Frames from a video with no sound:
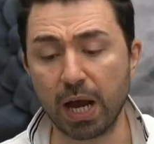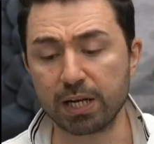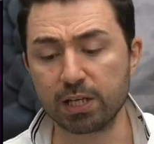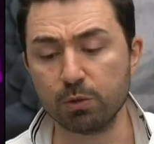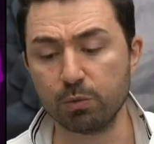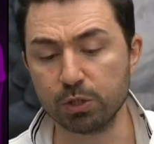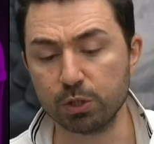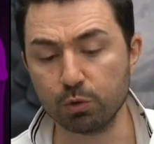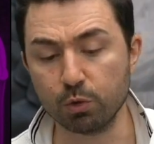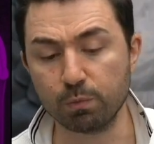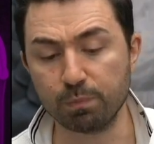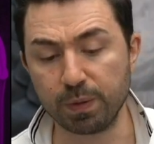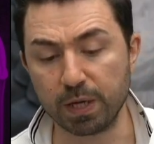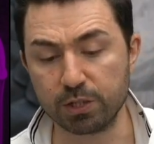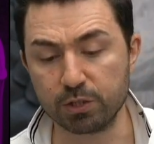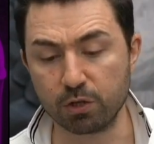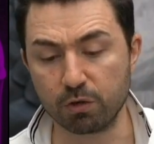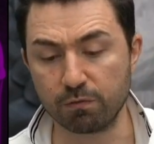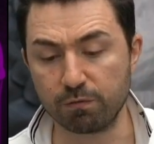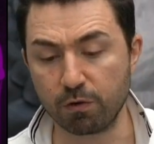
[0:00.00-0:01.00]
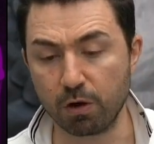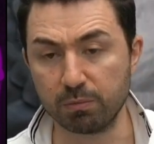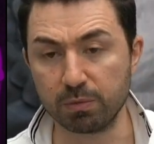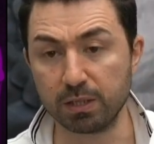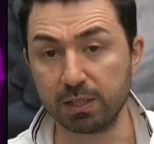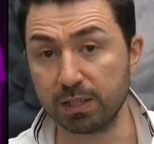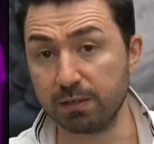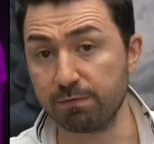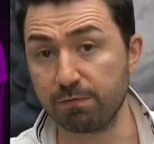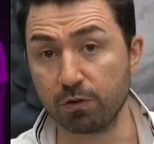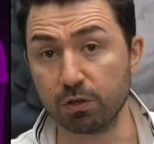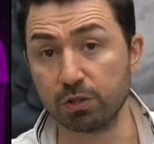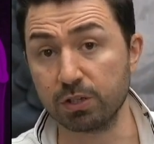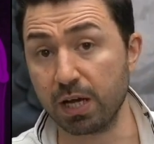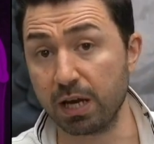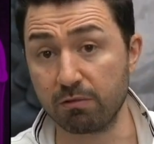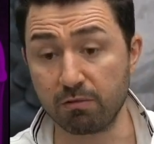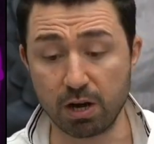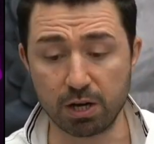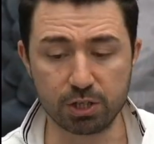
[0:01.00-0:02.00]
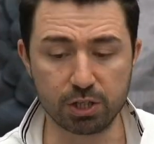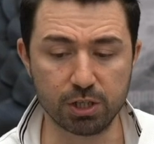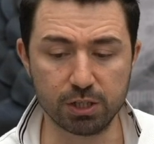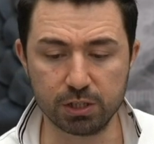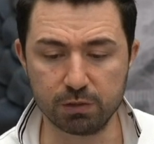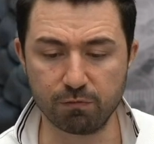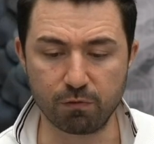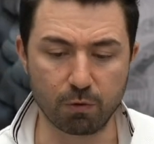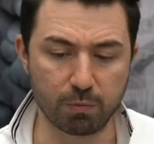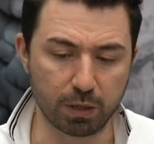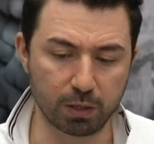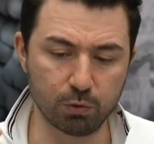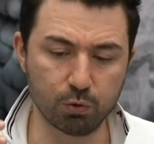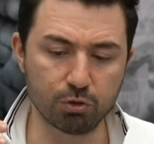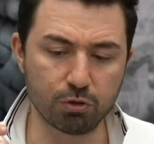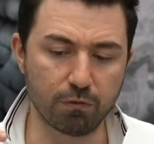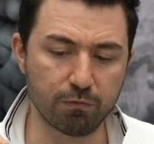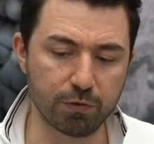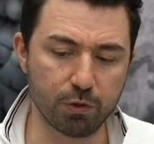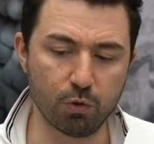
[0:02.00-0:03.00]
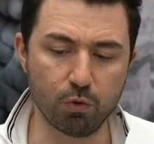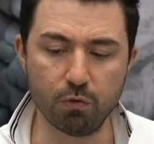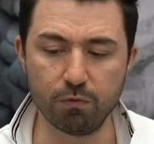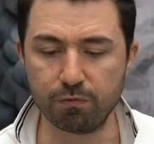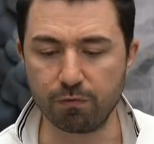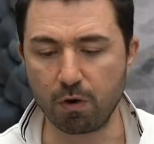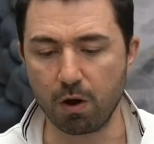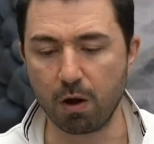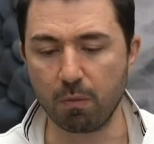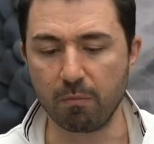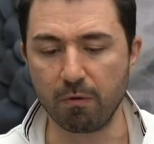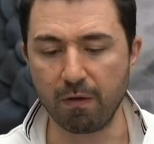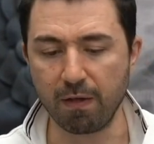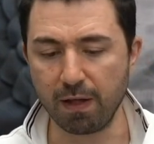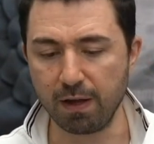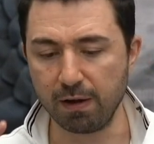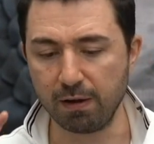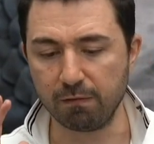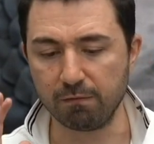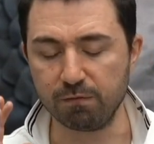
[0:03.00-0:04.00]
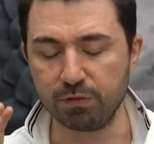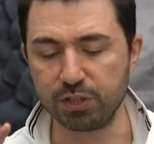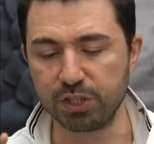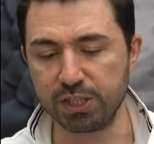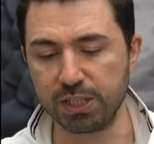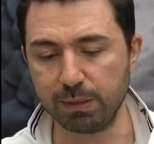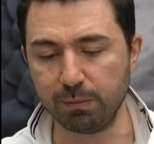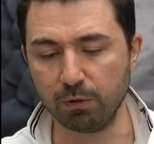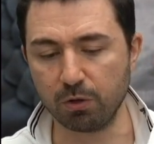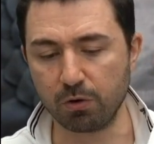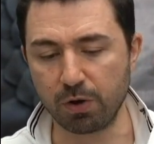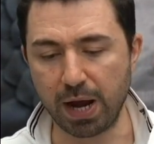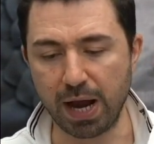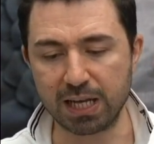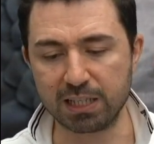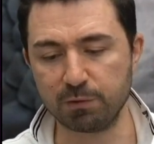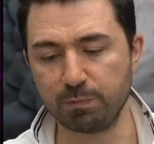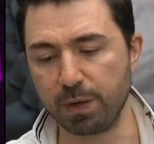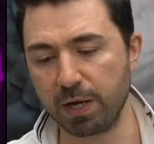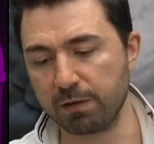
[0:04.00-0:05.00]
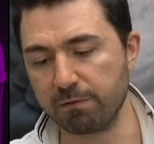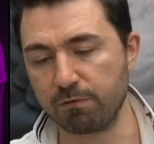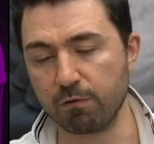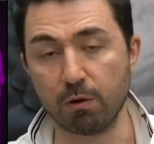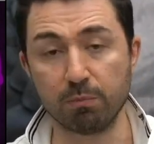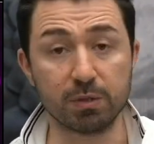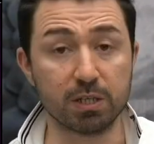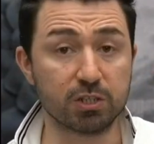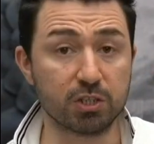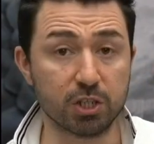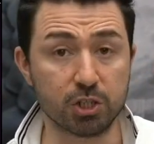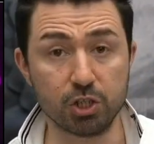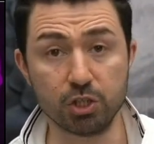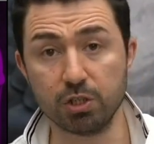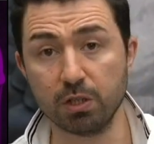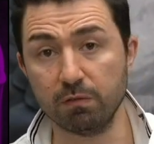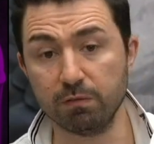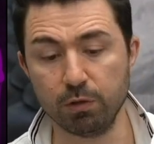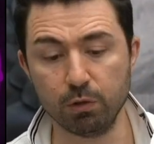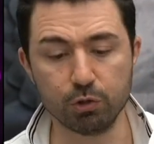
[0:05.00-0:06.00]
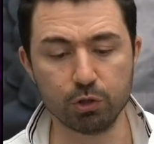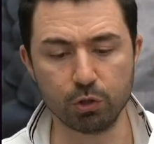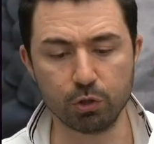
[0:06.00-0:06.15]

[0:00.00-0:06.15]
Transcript: we took picture from different directions, from occlusal view, from vestibular aspect, from the sagittal view, so